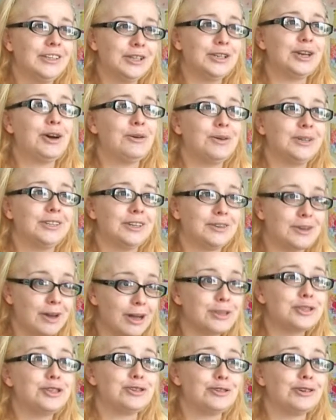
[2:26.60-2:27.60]
you know, and you're
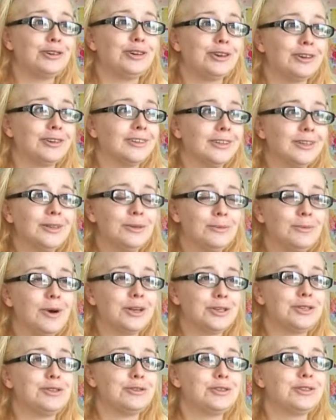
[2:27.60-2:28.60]
not sure
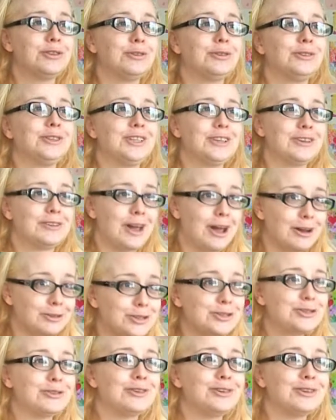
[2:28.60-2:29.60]
what you're doing, and you're
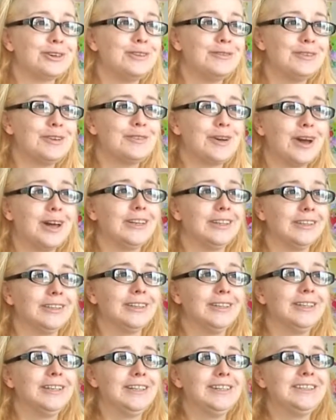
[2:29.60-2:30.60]
not sure if you've got
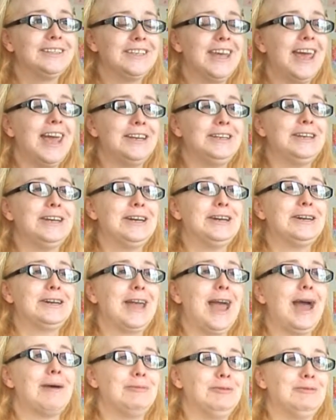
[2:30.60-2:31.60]
a 10-year
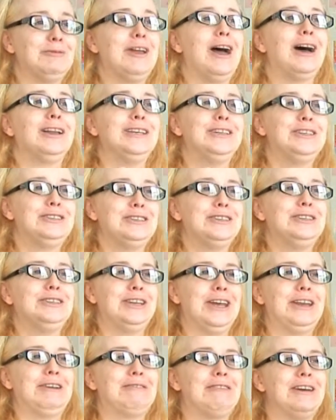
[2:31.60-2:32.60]
gap of knowledge in a
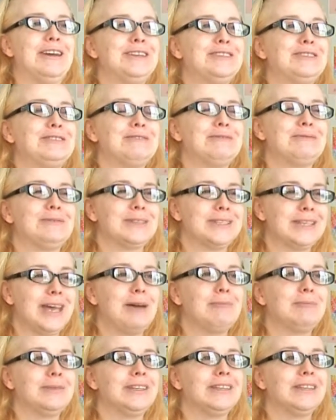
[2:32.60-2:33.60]
generation of what's
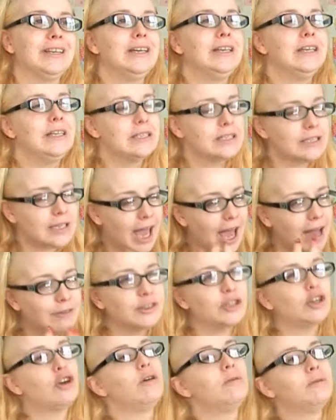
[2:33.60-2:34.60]
happening. To
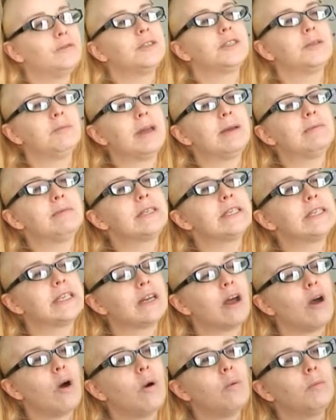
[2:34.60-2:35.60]
have the comfort to be able to
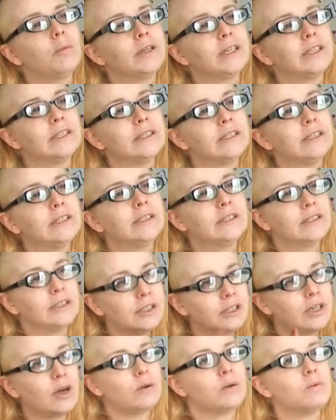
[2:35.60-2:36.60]
sit at home with it,
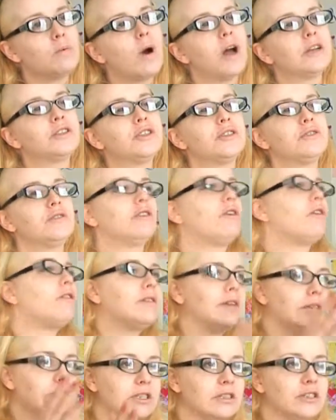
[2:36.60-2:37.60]
you know, and watch
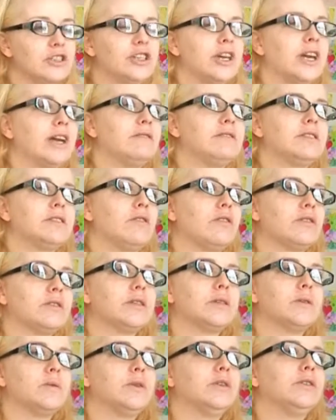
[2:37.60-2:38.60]
tutorials and share
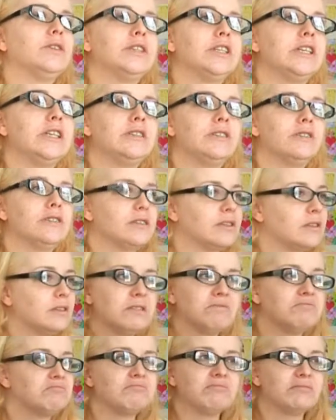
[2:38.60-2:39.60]
resources with other teachers,
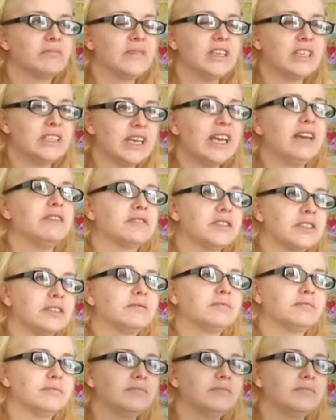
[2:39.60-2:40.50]
it's a gift.